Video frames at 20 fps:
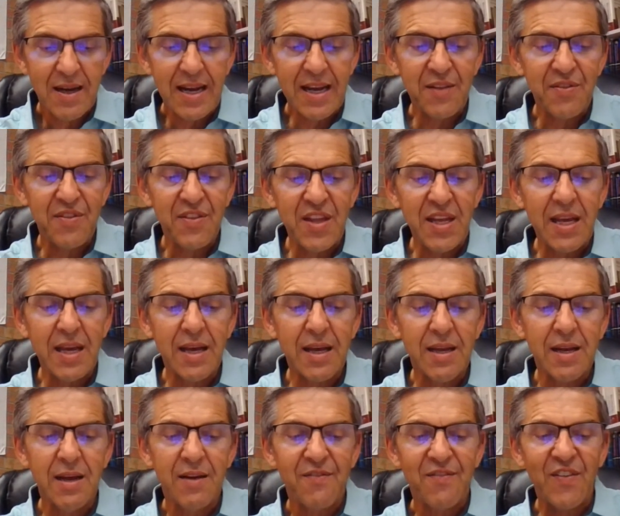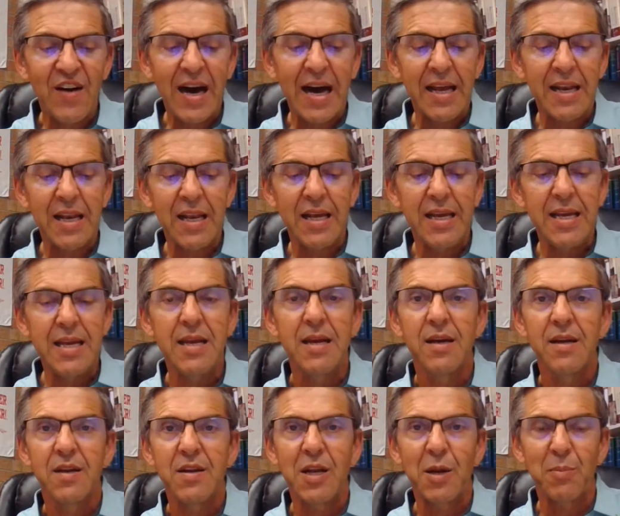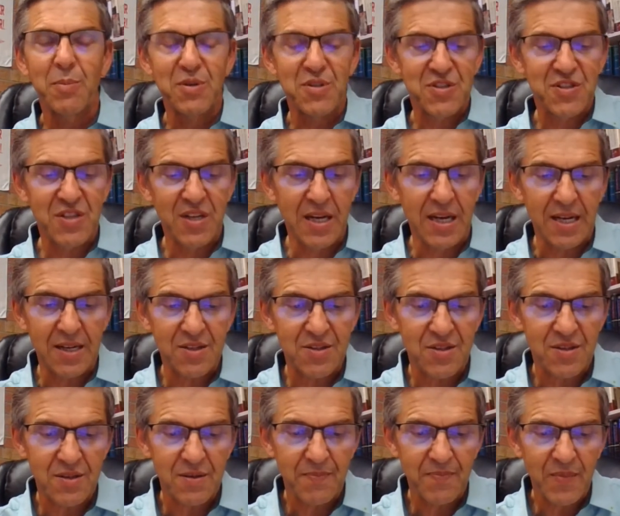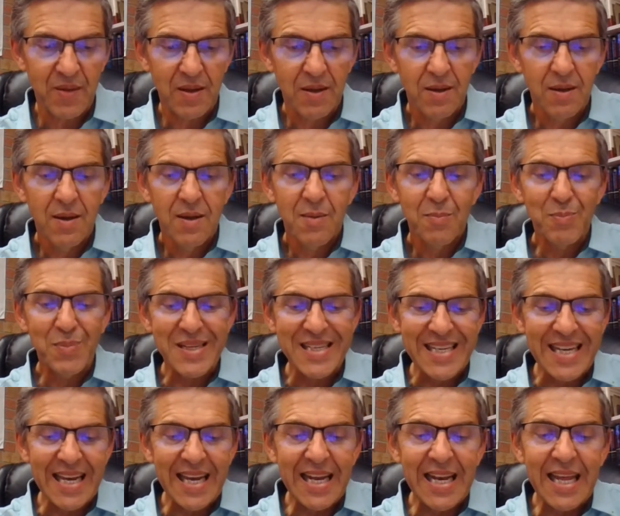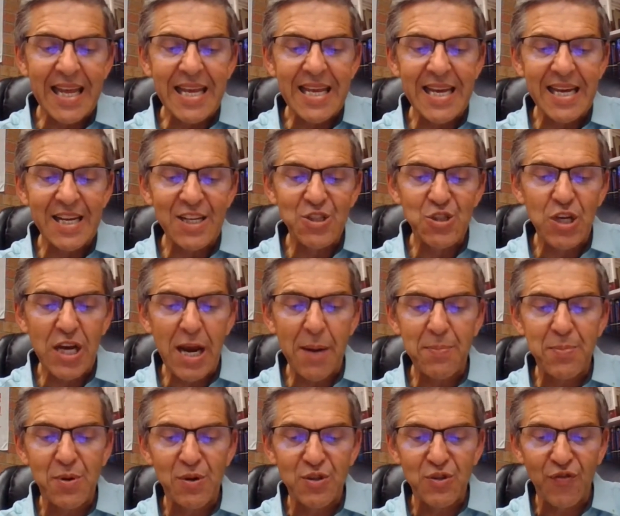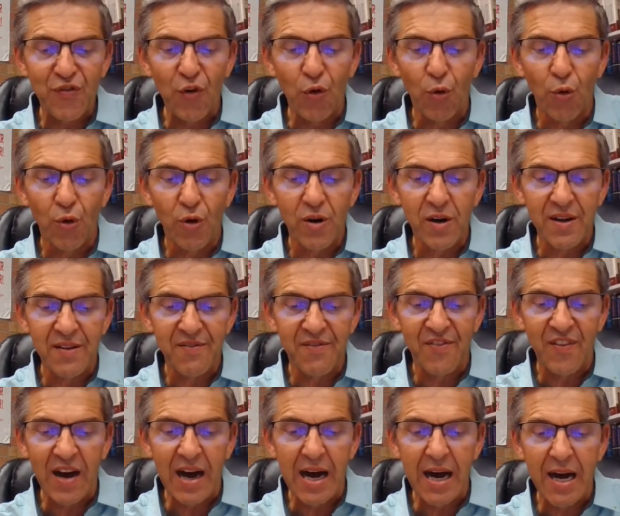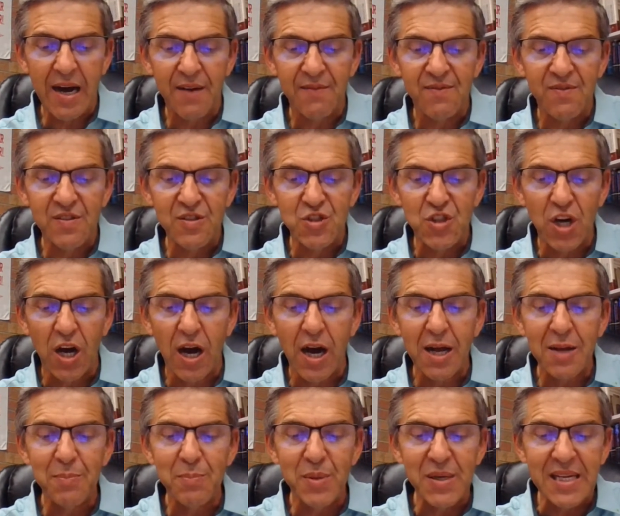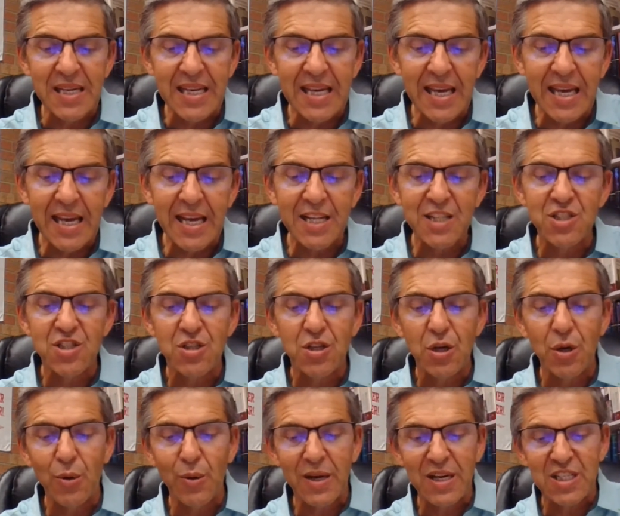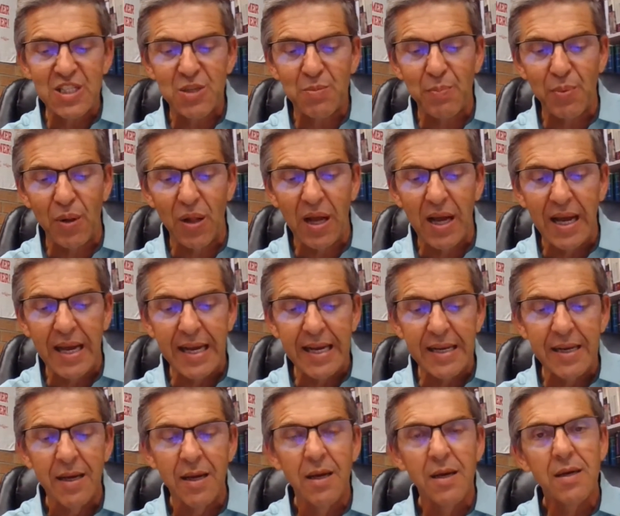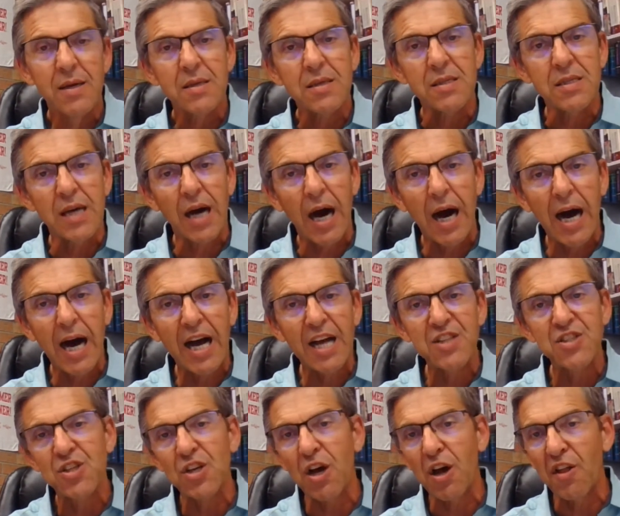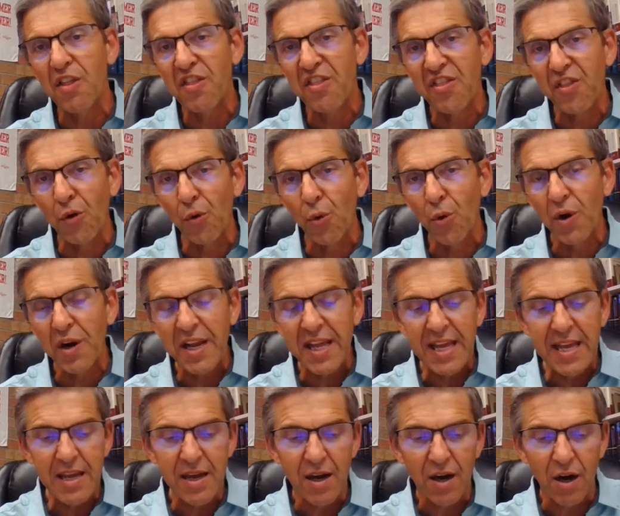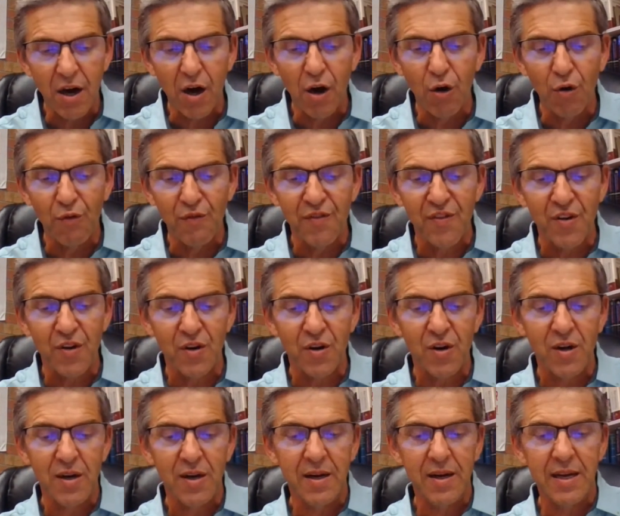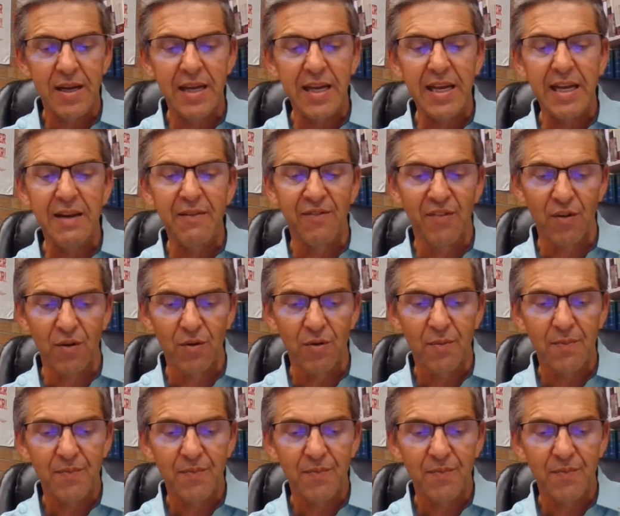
And then finally, number 6, beginning in chapters 4 and 5, John begins to explain God's authority over evil.